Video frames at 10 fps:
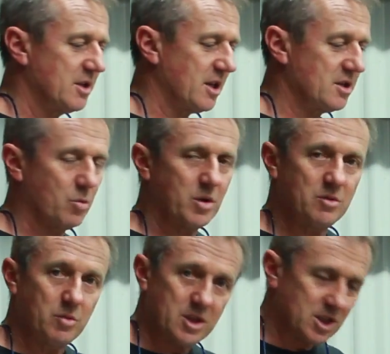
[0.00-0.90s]
so that
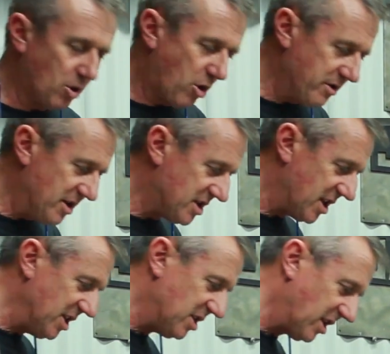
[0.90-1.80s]
when we slide
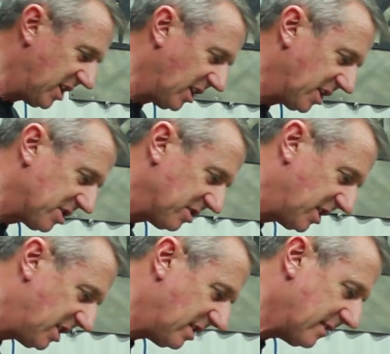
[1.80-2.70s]
this into the
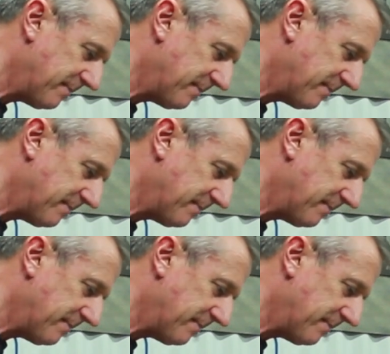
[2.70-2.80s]
guillotine,